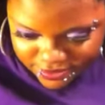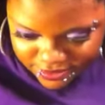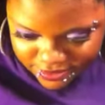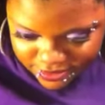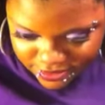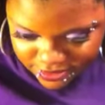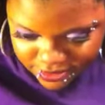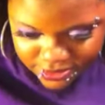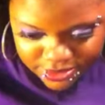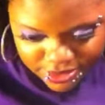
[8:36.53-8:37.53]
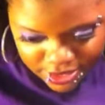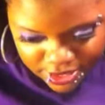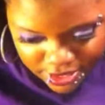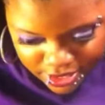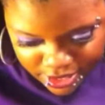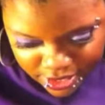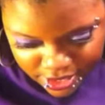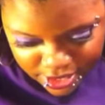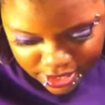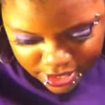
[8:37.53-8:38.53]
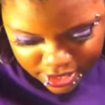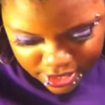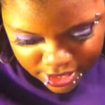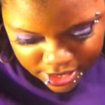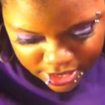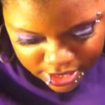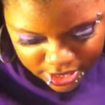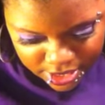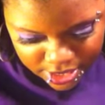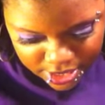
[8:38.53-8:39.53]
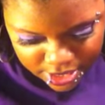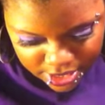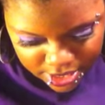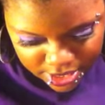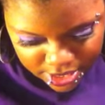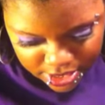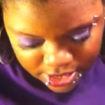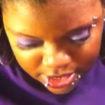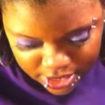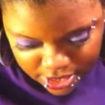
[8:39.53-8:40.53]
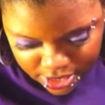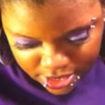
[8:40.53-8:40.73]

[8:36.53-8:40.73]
[no speech]